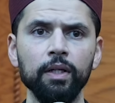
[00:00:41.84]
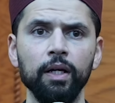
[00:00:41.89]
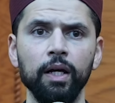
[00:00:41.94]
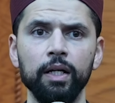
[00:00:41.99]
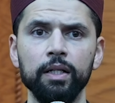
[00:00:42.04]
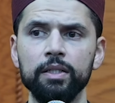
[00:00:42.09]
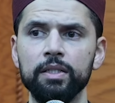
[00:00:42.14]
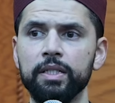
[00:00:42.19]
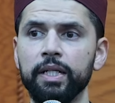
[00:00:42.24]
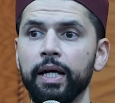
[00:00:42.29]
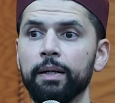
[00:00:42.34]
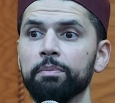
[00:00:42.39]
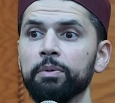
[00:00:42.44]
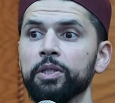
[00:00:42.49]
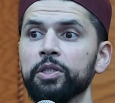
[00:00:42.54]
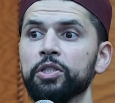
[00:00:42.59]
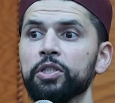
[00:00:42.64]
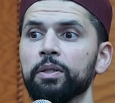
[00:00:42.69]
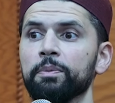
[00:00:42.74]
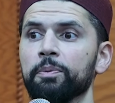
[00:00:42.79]
and
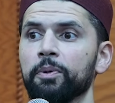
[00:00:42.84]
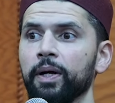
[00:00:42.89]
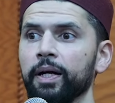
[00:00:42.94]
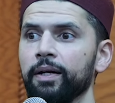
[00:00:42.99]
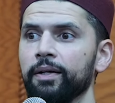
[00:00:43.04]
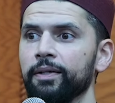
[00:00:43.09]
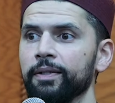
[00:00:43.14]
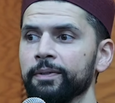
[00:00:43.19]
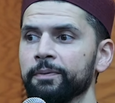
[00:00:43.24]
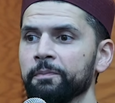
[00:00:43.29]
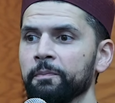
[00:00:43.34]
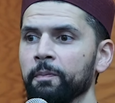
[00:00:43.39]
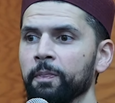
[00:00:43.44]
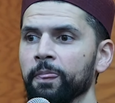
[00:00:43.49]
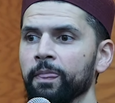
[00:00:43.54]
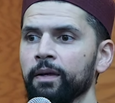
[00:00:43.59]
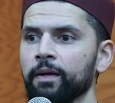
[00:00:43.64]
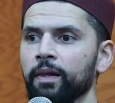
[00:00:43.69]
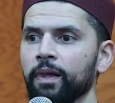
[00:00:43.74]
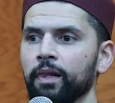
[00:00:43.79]
establish the prayer.
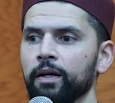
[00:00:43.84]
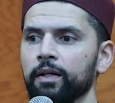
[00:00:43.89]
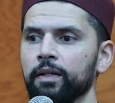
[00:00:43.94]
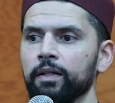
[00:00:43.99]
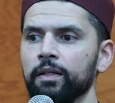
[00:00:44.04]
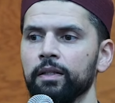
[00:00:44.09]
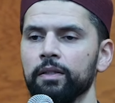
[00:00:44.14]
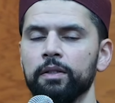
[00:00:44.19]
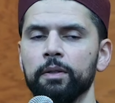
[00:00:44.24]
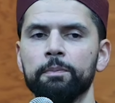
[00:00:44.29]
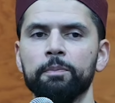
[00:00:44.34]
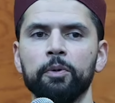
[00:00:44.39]
The